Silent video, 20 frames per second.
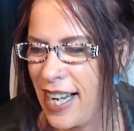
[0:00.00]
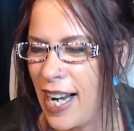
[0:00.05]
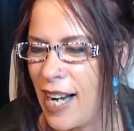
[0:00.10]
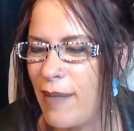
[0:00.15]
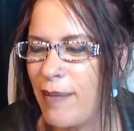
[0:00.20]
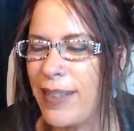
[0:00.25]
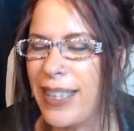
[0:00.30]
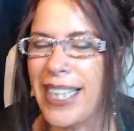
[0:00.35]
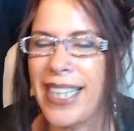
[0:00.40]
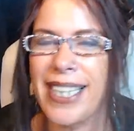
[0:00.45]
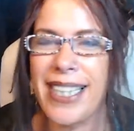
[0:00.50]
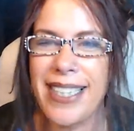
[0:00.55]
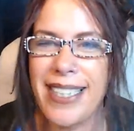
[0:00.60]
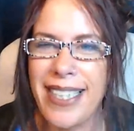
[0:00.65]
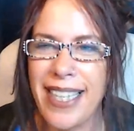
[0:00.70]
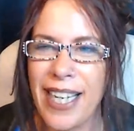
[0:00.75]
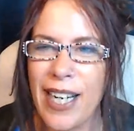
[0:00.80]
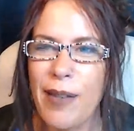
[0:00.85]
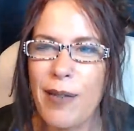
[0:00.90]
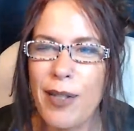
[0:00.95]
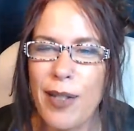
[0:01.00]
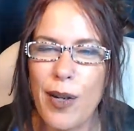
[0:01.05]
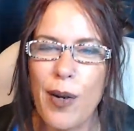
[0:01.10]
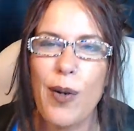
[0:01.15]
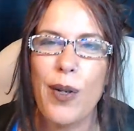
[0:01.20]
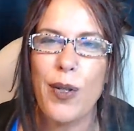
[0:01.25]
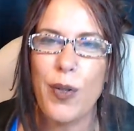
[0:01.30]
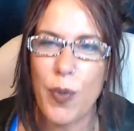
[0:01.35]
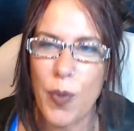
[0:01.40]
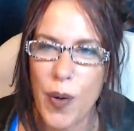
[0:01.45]
I'm glad I said I was
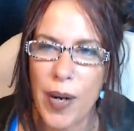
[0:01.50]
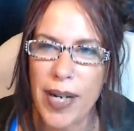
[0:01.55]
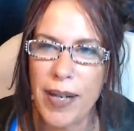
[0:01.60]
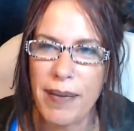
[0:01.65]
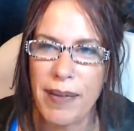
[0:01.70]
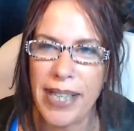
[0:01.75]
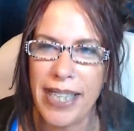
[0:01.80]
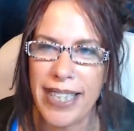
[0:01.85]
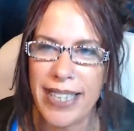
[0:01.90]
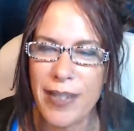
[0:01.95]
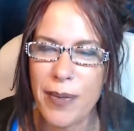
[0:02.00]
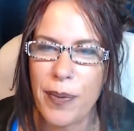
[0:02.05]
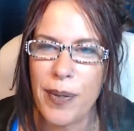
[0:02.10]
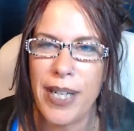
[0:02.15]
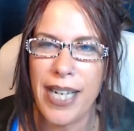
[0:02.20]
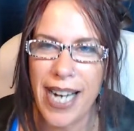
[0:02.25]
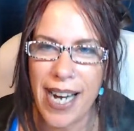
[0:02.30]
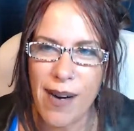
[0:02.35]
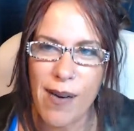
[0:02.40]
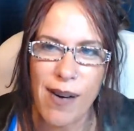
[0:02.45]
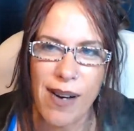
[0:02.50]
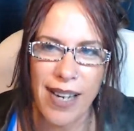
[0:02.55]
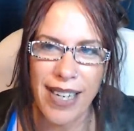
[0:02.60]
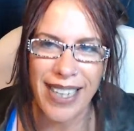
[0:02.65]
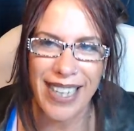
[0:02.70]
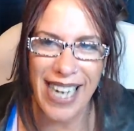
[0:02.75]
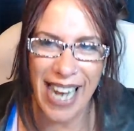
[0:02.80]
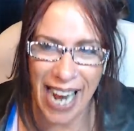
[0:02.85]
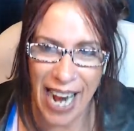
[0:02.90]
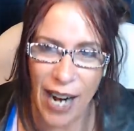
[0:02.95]
going 20 minutes. We're now on
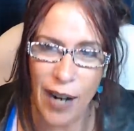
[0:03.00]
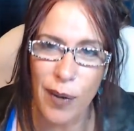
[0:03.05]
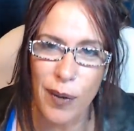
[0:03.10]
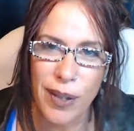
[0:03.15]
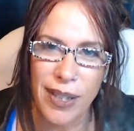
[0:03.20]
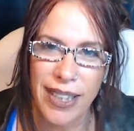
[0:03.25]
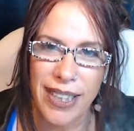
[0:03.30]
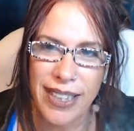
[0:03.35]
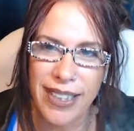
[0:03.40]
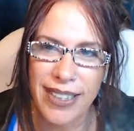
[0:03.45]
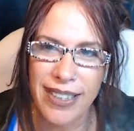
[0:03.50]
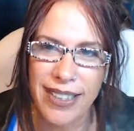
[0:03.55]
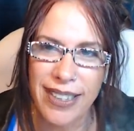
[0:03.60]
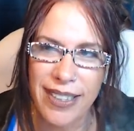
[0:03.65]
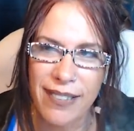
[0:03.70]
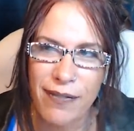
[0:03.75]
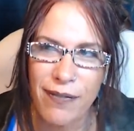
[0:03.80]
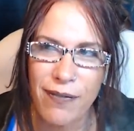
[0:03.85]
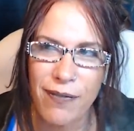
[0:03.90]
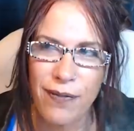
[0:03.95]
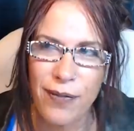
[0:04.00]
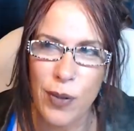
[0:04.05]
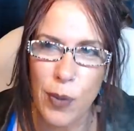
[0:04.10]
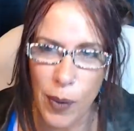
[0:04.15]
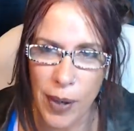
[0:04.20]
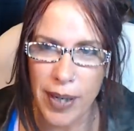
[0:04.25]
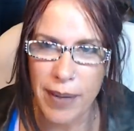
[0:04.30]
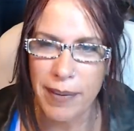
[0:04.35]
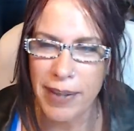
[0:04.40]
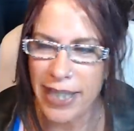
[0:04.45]
an hour and
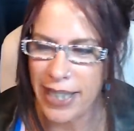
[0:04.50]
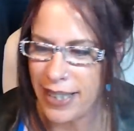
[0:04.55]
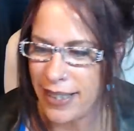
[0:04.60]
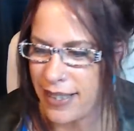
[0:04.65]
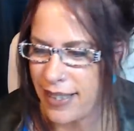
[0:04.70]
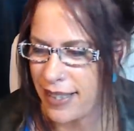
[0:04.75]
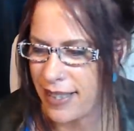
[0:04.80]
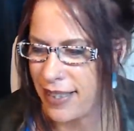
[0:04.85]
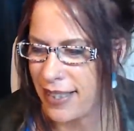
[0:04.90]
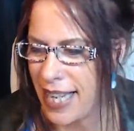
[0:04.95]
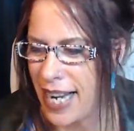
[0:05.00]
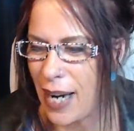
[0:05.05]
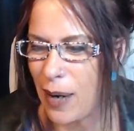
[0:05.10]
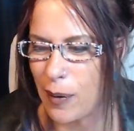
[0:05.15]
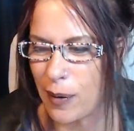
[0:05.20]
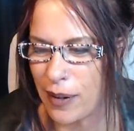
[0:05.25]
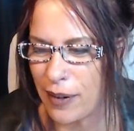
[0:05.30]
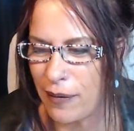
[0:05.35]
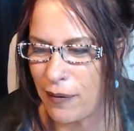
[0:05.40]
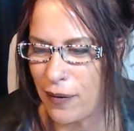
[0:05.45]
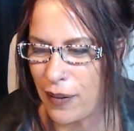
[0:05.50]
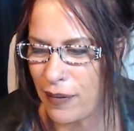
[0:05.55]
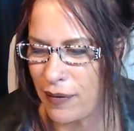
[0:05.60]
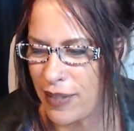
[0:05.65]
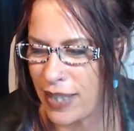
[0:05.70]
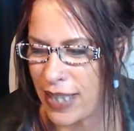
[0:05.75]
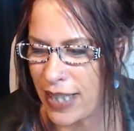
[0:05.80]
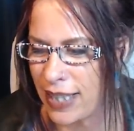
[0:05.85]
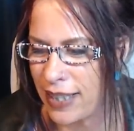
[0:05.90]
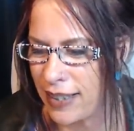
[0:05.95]
20 minutes, hour and
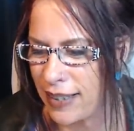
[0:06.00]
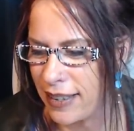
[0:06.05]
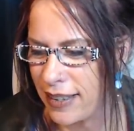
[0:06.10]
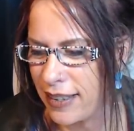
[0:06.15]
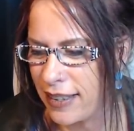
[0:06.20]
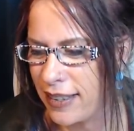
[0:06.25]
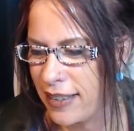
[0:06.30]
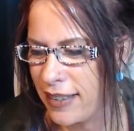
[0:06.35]
15.